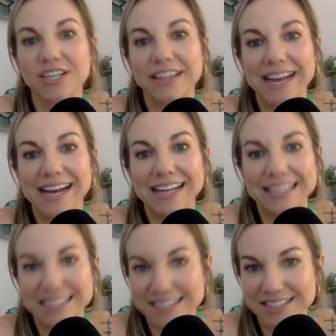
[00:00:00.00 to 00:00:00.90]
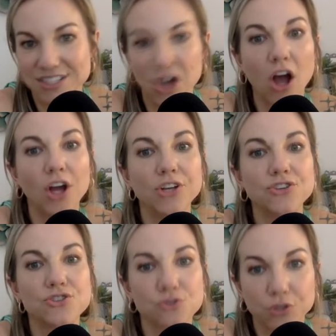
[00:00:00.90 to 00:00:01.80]
that is not
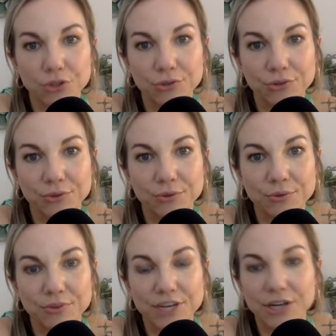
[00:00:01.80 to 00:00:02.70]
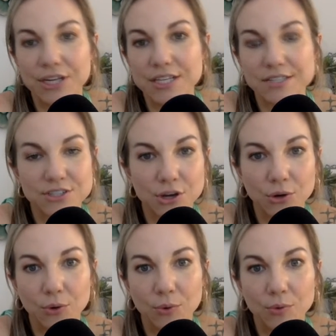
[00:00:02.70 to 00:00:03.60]
true. There is
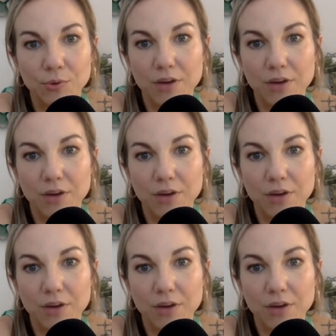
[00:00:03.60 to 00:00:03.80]
no